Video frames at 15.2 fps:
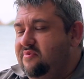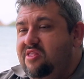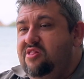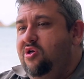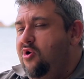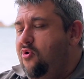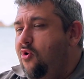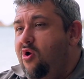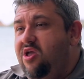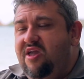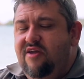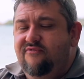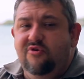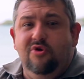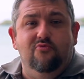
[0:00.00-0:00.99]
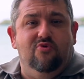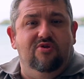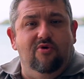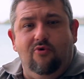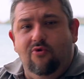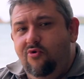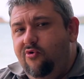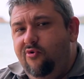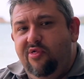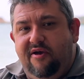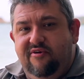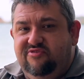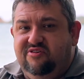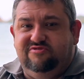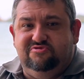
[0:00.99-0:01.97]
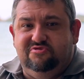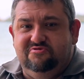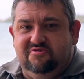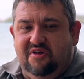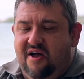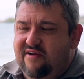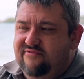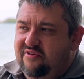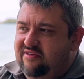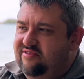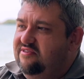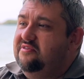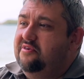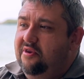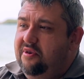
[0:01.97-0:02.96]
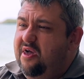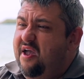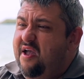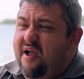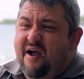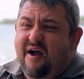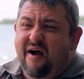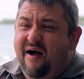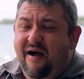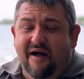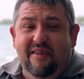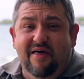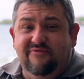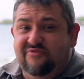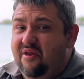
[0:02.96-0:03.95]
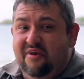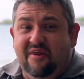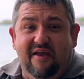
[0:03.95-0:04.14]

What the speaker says: look, even with all those issues that I've listed on it, I love it.